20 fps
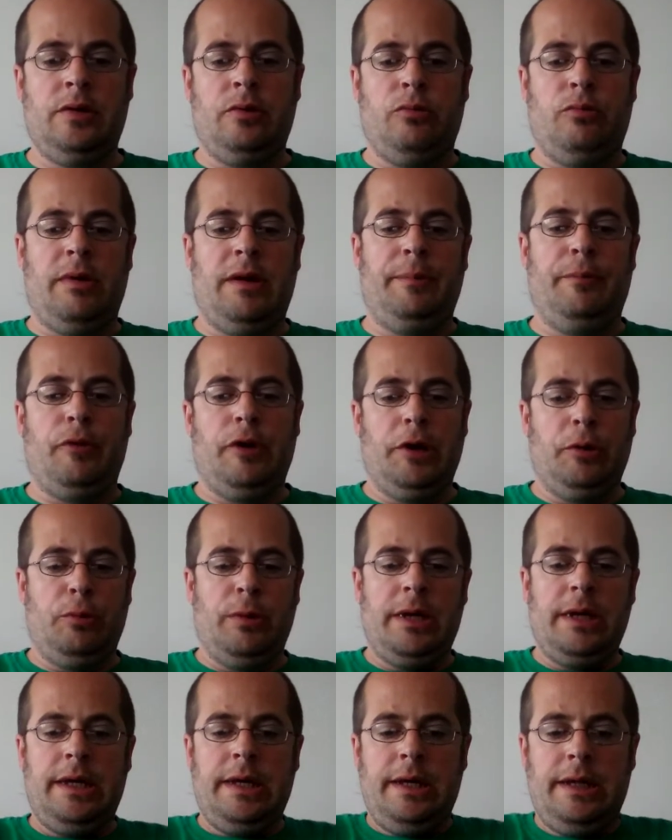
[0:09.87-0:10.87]
White Boy
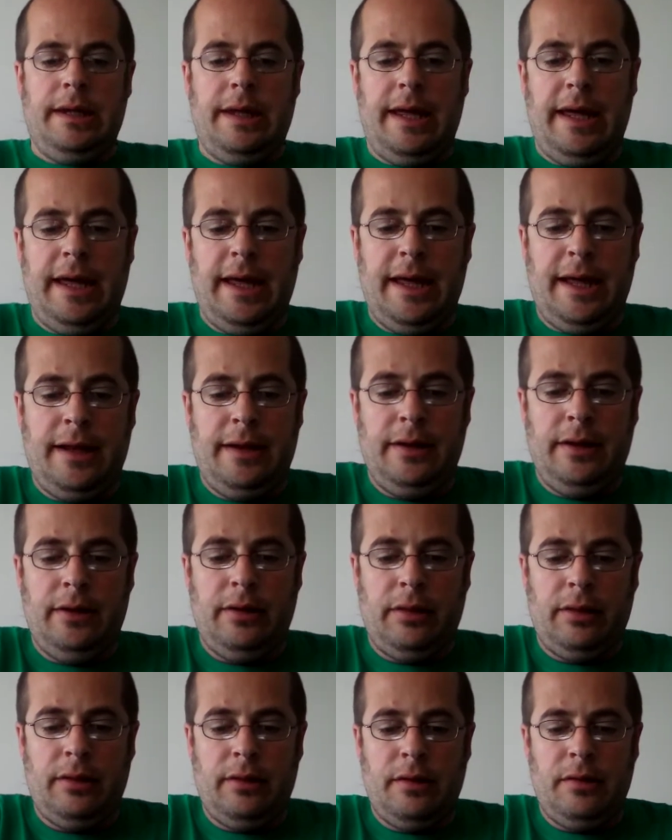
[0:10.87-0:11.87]
Rick, and
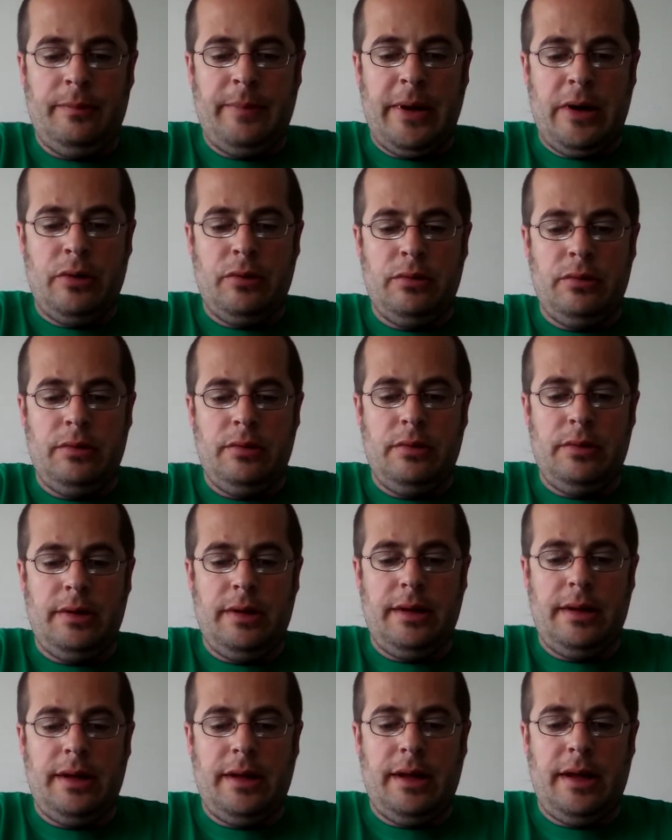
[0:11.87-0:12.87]
it's about
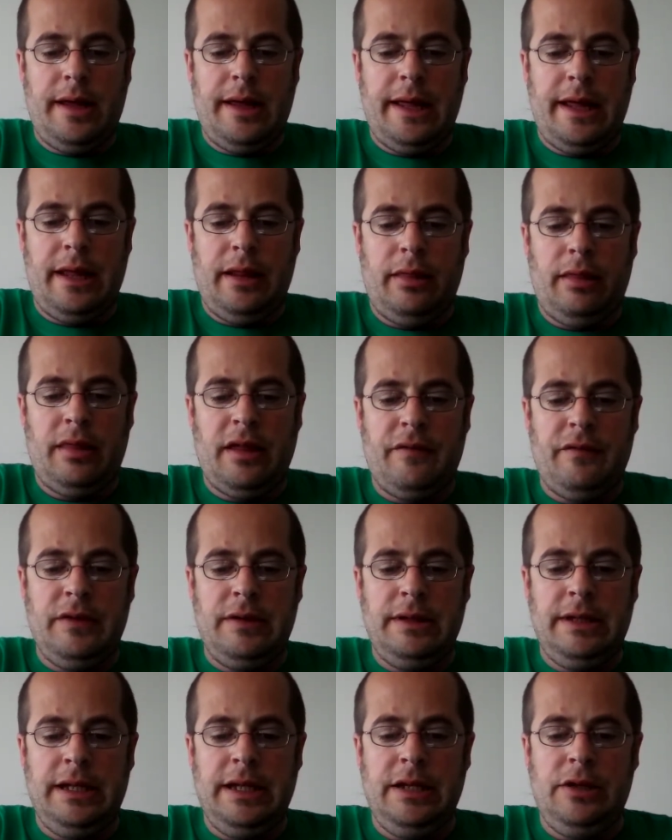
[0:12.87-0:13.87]
a
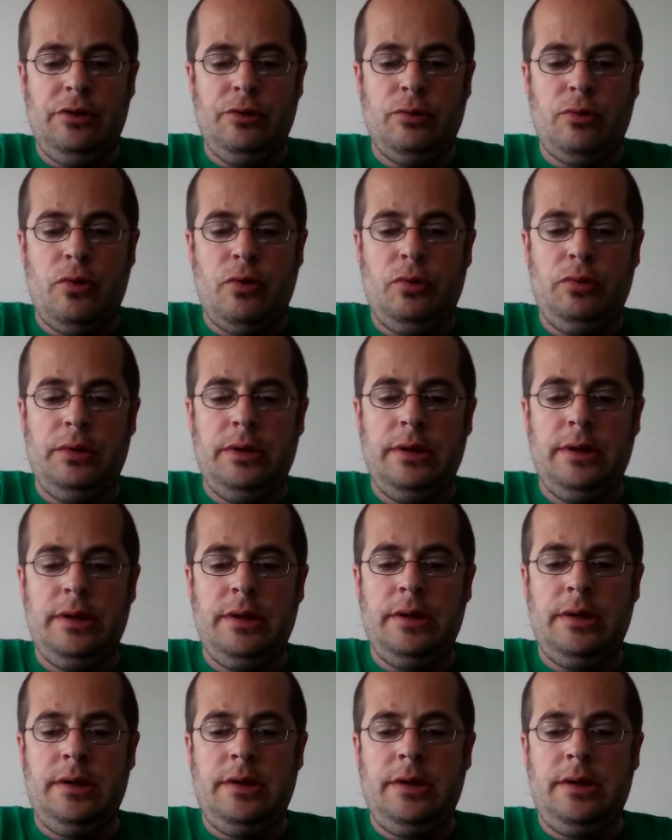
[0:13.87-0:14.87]
17-year-old
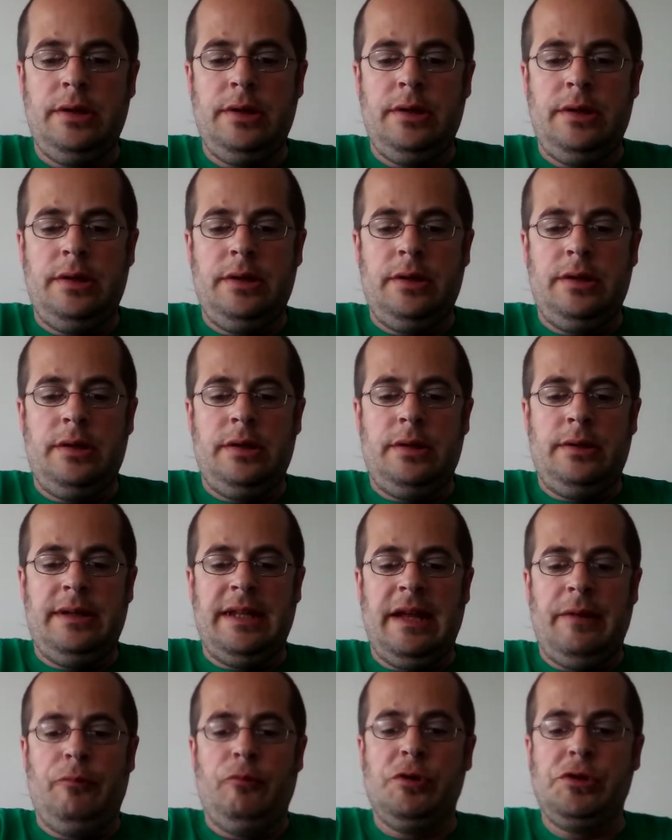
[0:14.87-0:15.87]

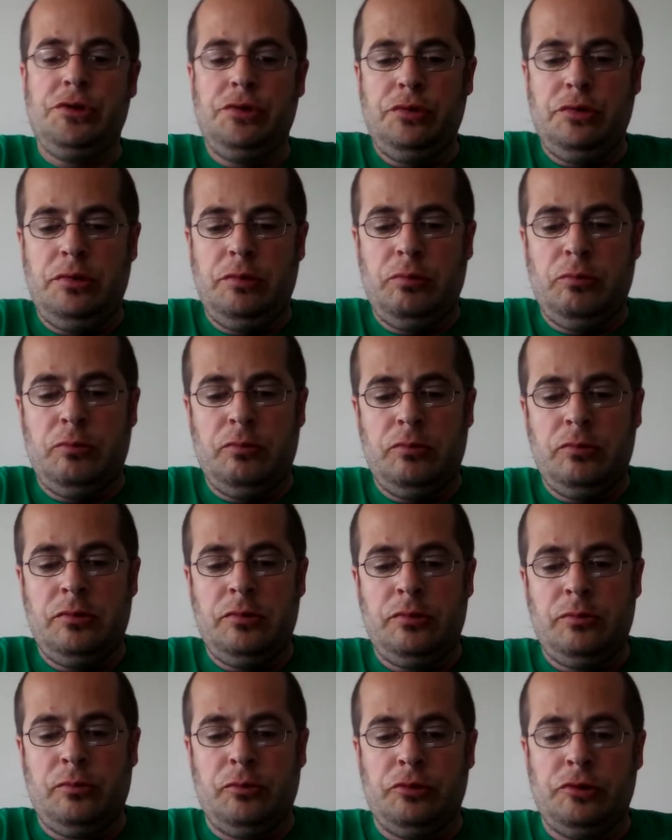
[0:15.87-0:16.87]
named Richard
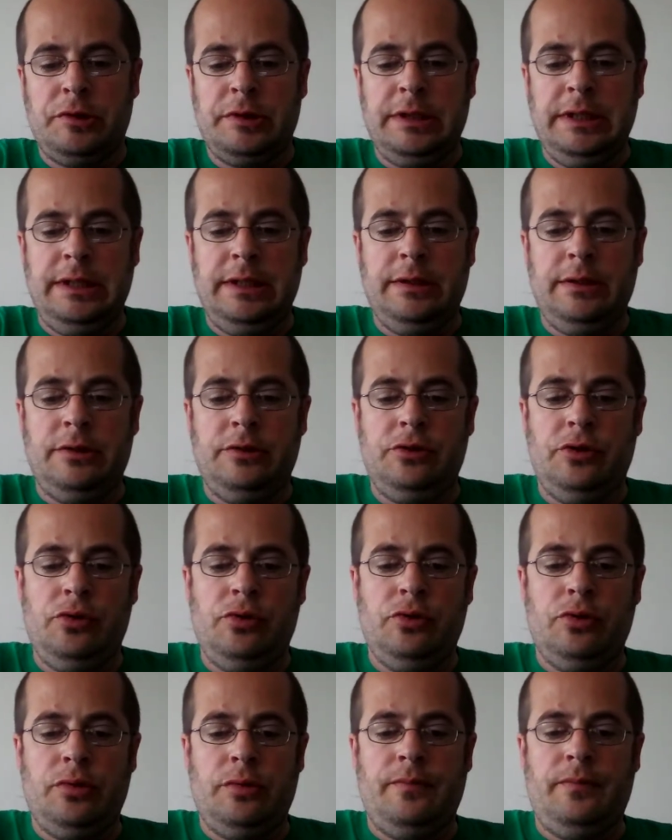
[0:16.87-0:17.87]
Worski
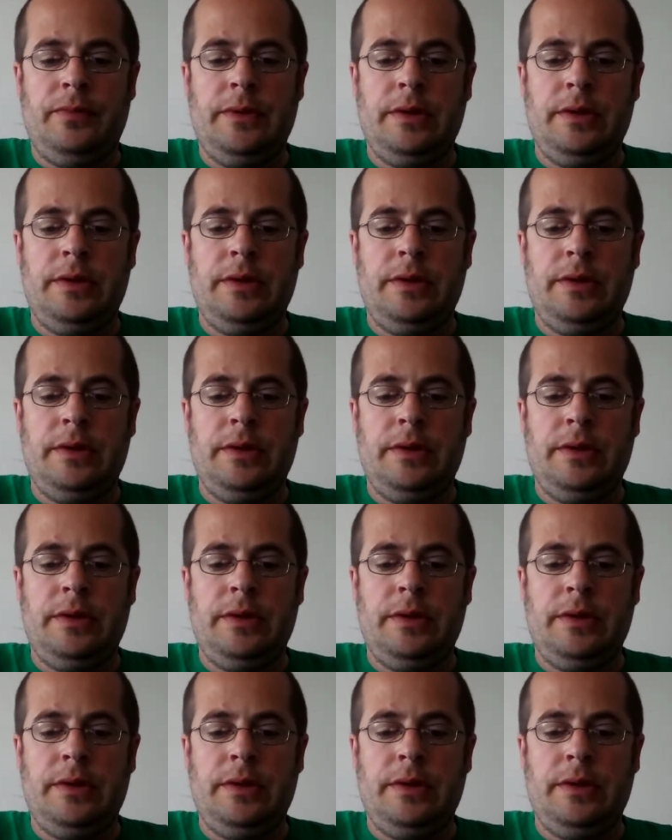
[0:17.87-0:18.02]
Jr.